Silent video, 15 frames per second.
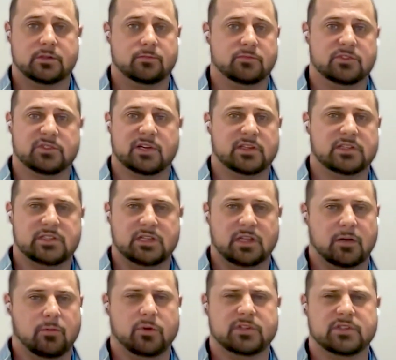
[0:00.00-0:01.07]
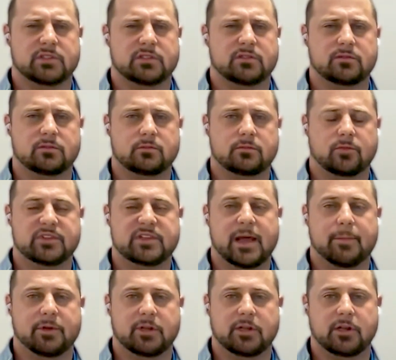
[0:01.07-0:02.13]
We'll just kind of see like what's
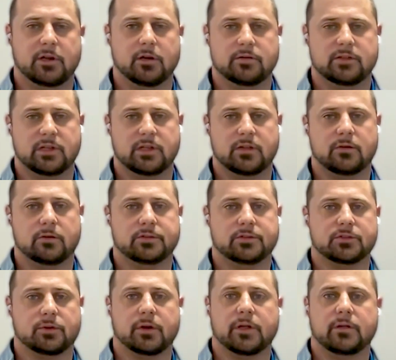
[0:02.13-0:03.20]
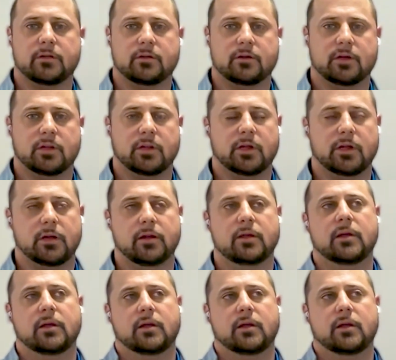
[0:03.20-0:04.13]
happening here to get the whole story, and then